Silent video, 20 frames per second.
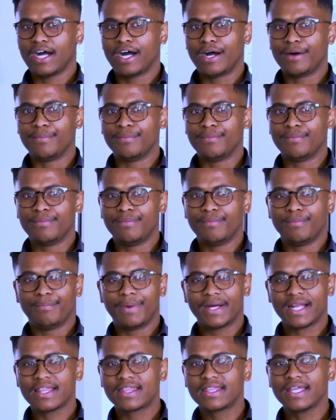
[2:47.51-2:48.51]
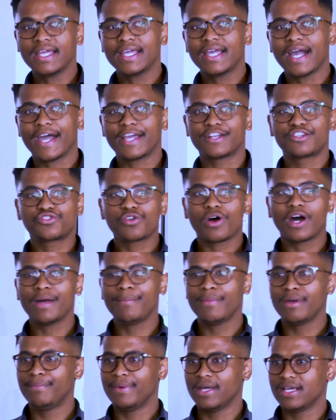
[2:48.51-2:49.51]
But I think I try
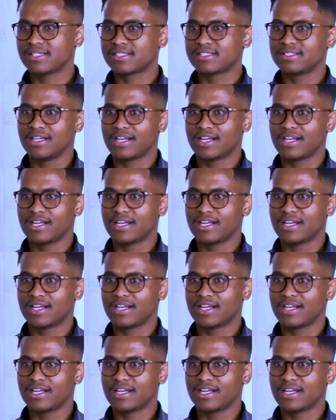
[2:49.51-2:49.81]
my best